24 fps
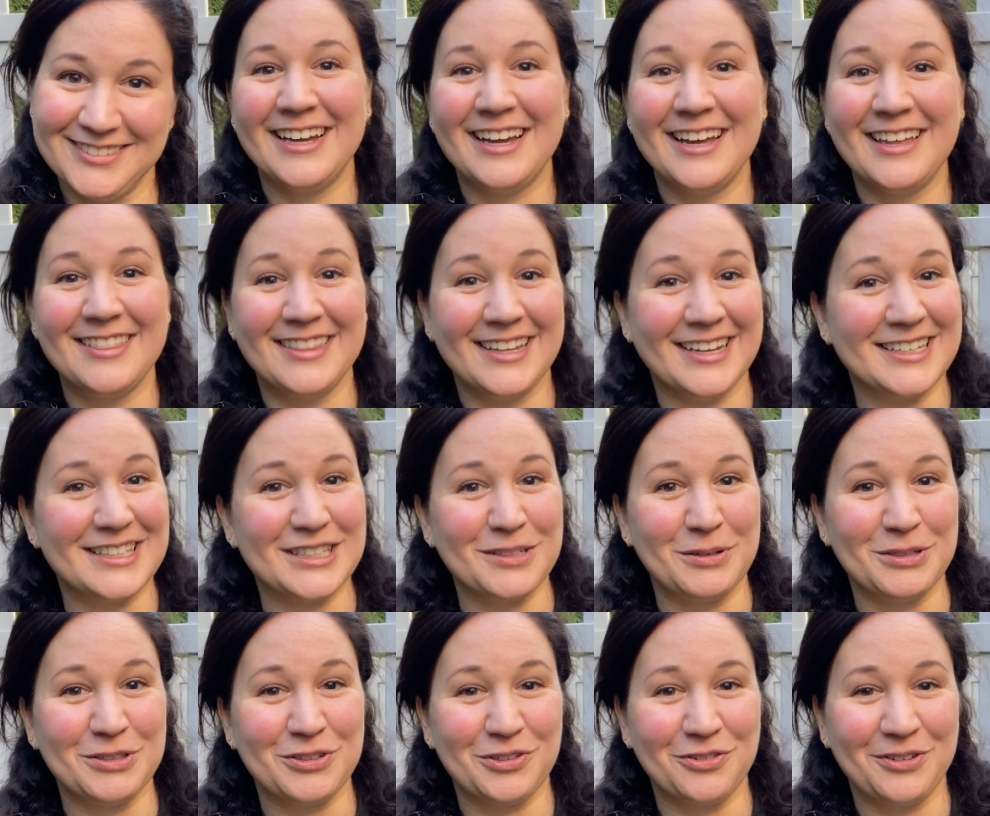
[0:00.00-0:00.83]
Thanks so
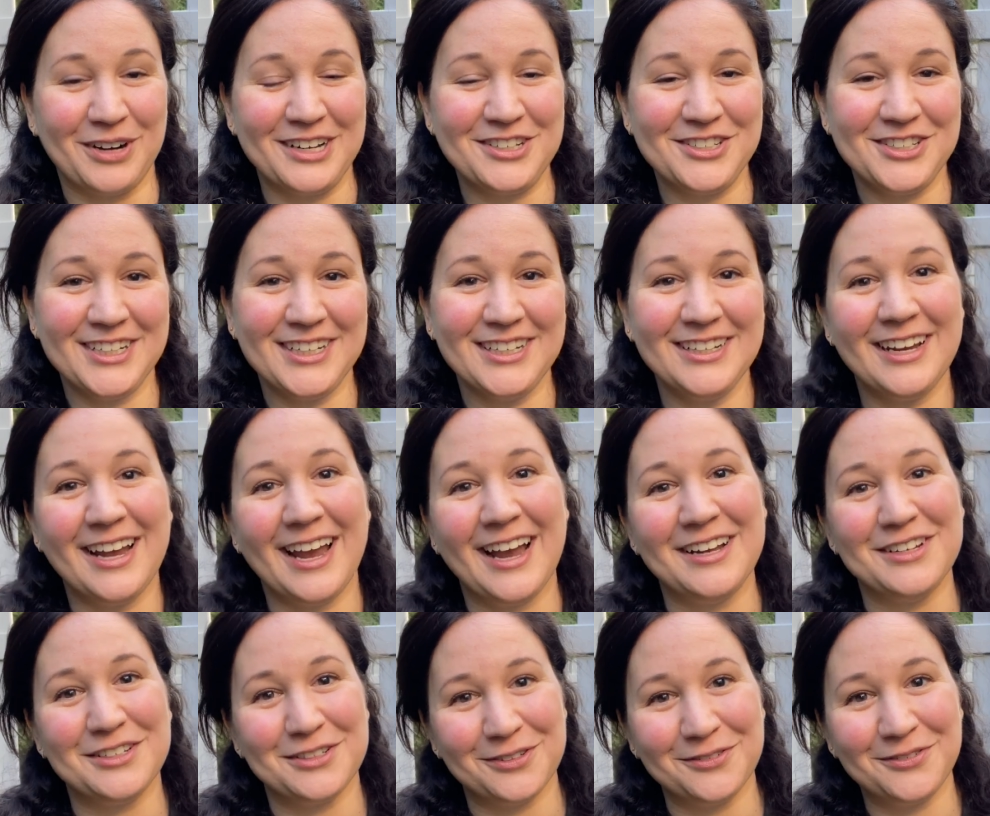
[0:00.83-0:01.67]
much for watching,
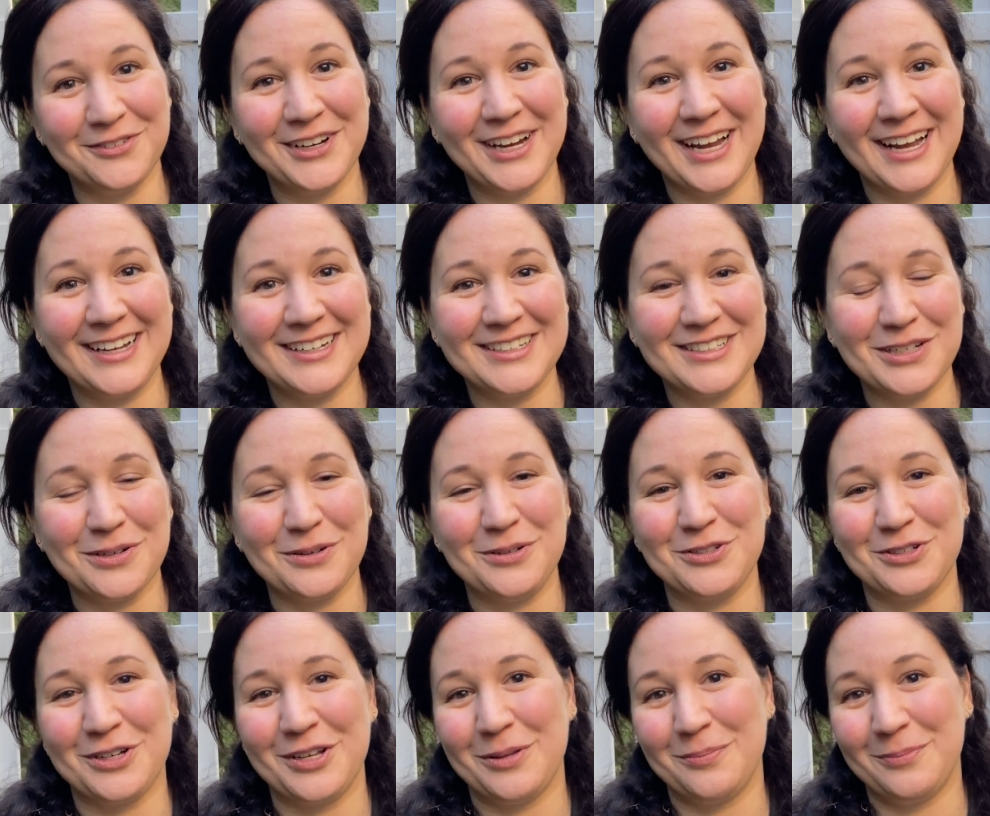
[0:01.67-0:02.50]
and don't forget to
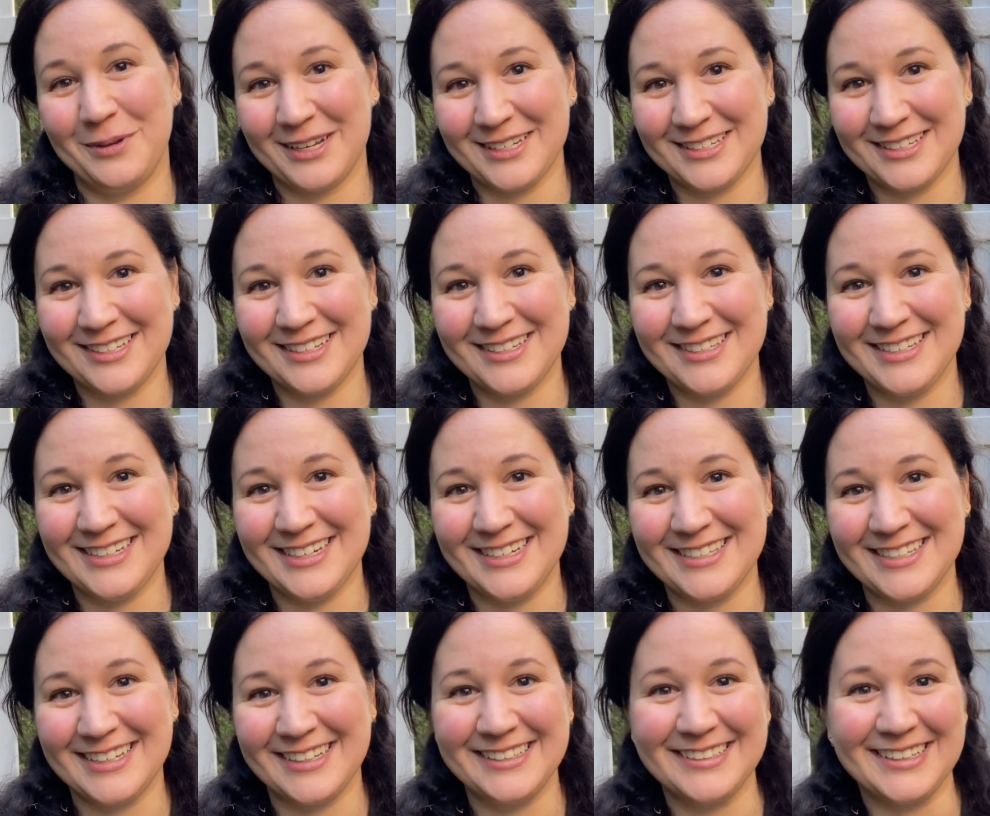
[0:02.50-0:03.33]
enjoy the best of the
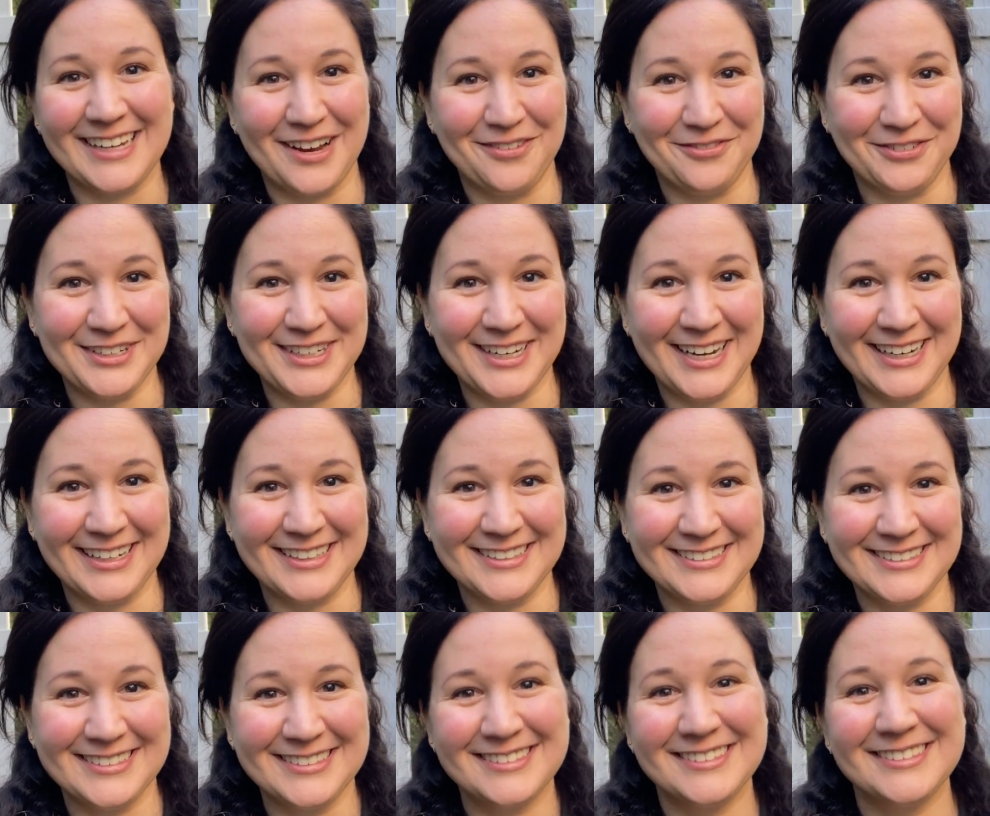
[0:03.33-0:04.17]
season every day.
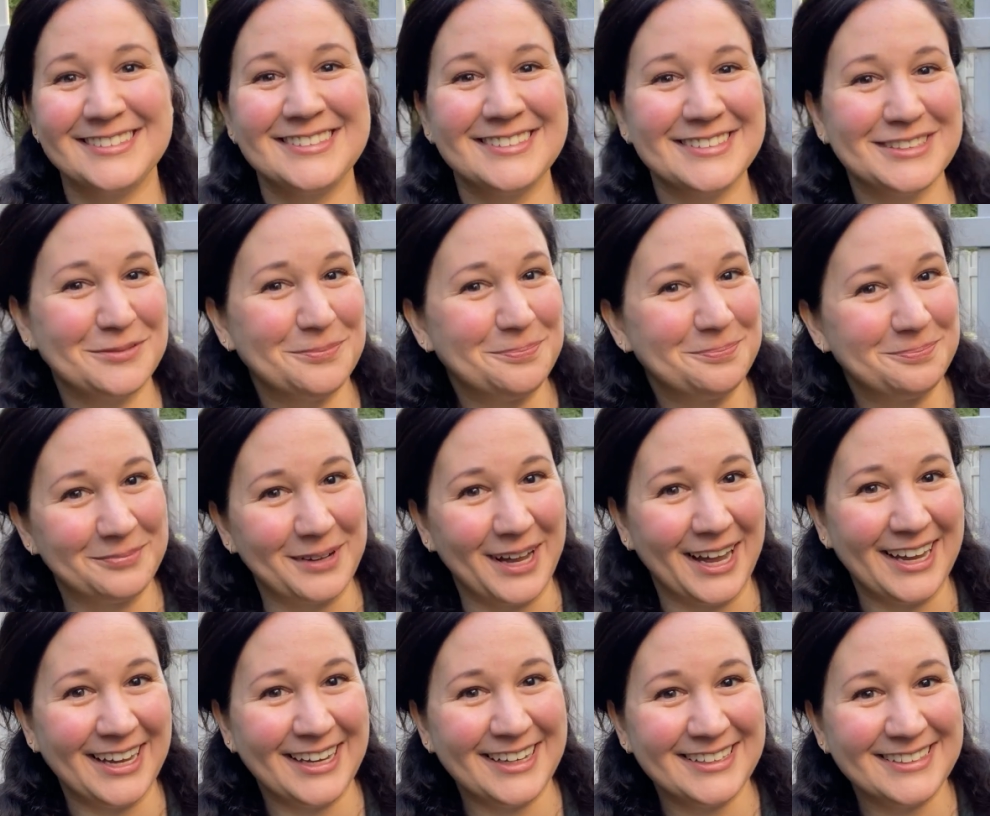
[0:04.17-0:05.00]

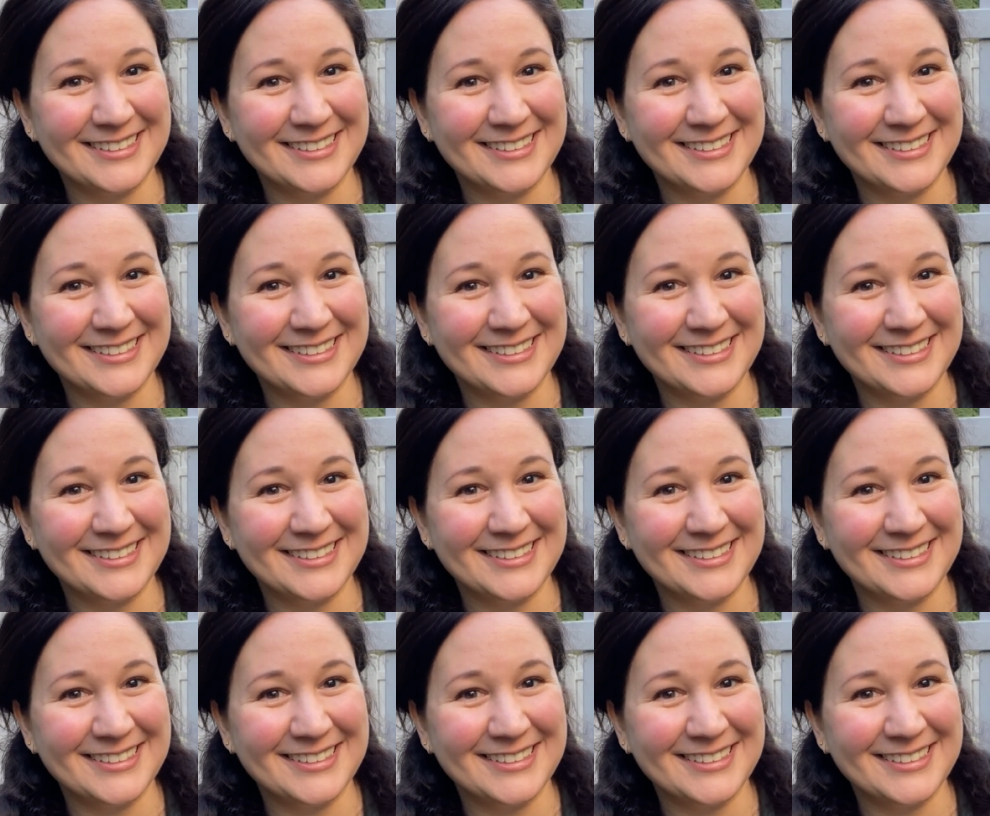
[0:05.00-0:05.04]
Bye!